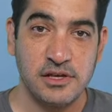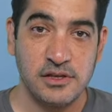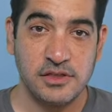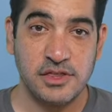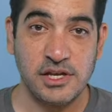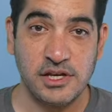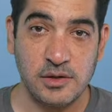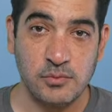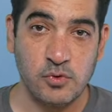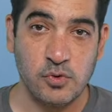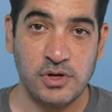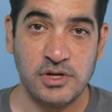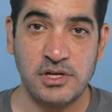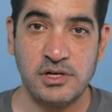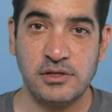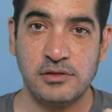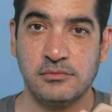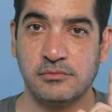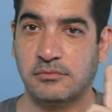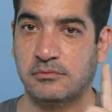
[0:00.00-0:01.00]
Thing number one,
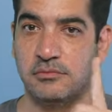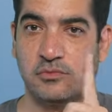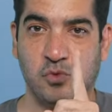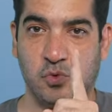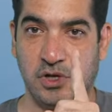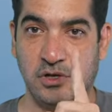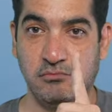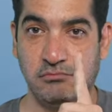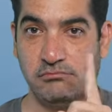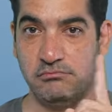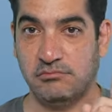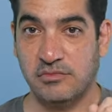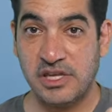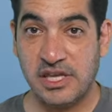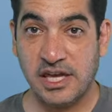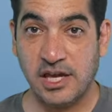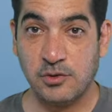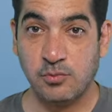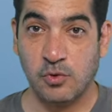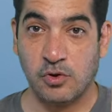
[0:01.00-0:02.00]

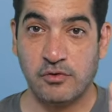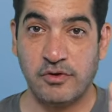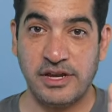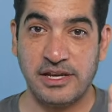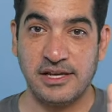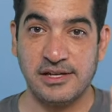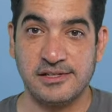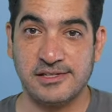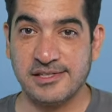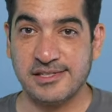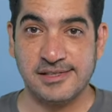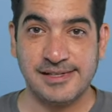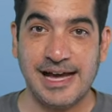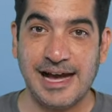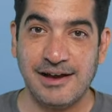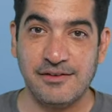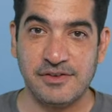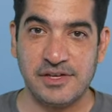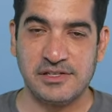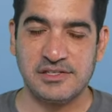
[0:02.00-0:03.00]
get more ratings,
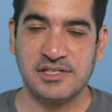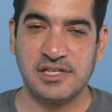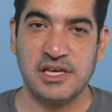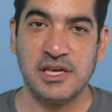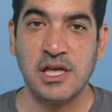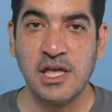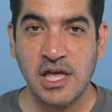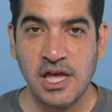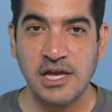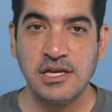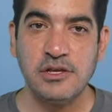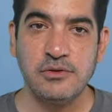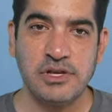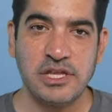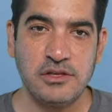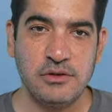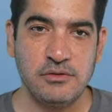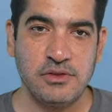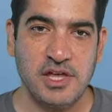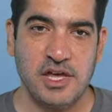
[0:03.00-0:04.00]
obviously. And you can
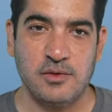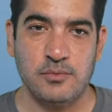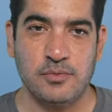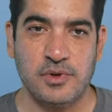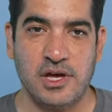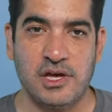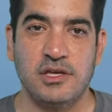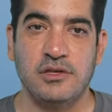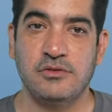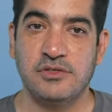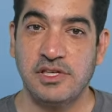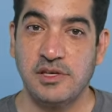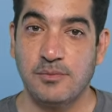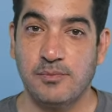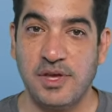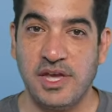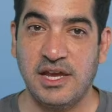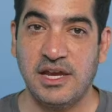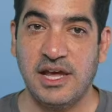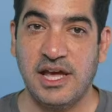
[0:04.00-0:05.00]
do that by using
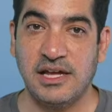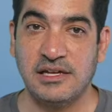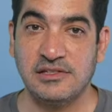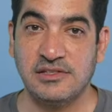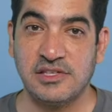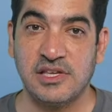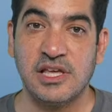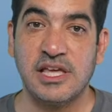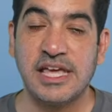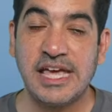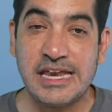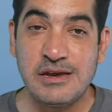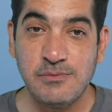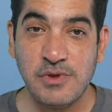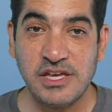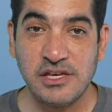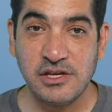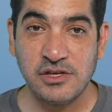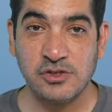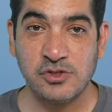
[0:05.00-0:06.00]
paid ads and
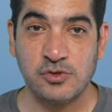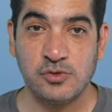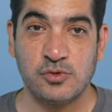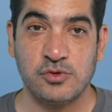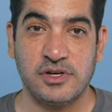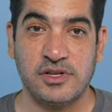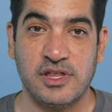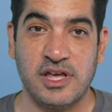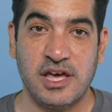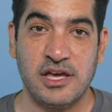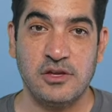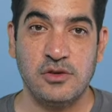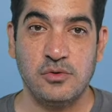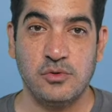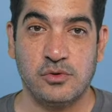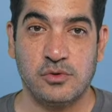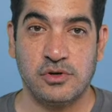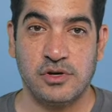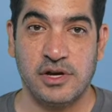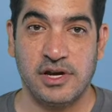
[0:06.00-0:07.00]
making sure that
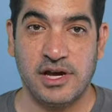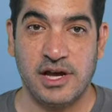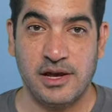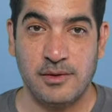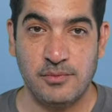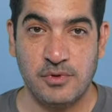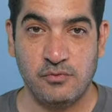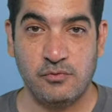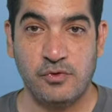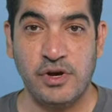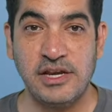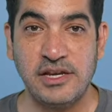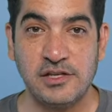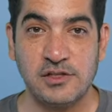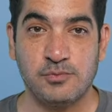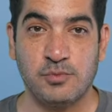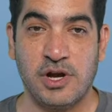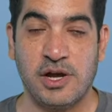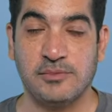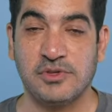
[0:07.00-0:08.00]
your ratings
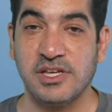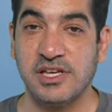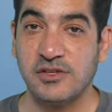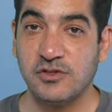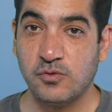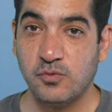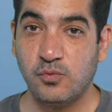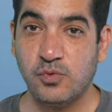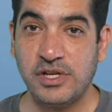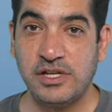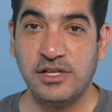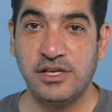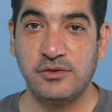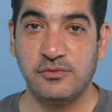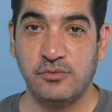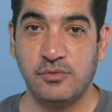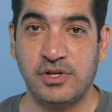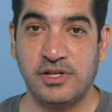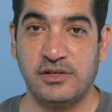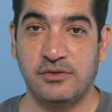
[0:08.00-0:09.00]
prompt is really
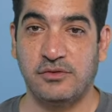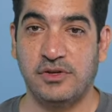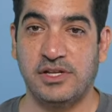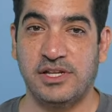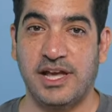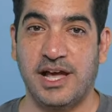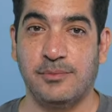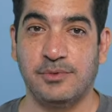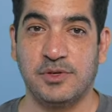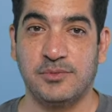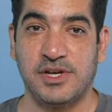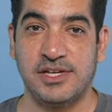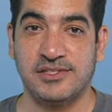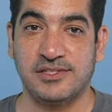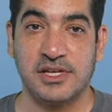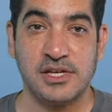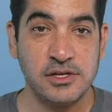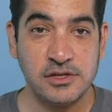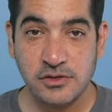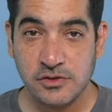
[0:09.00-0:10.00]
optimized.
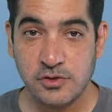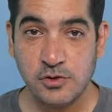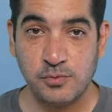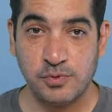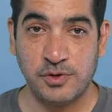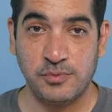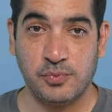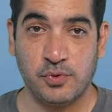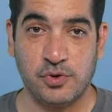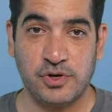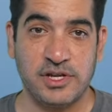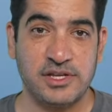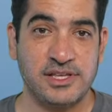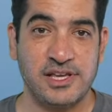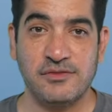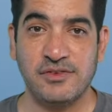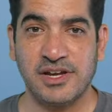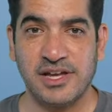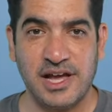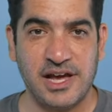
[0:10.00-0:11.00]
Super important. I have
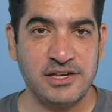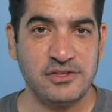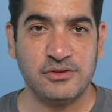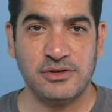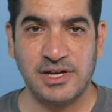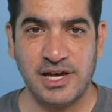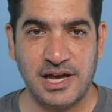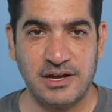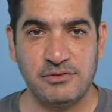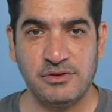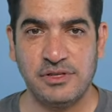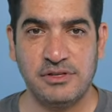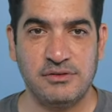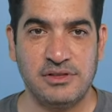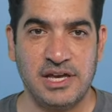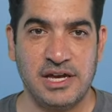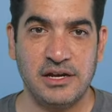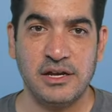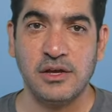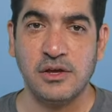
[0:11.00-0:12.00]
a guide on how to do
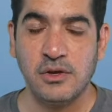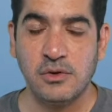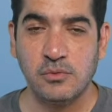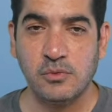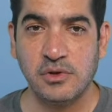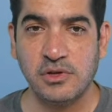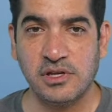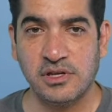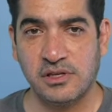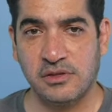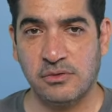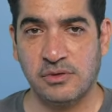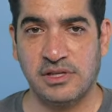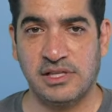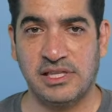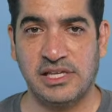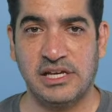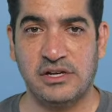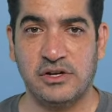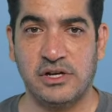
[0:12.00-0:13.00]
that. We'll link to it
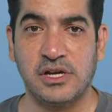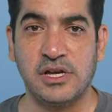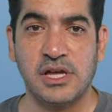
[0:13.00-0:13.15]
later.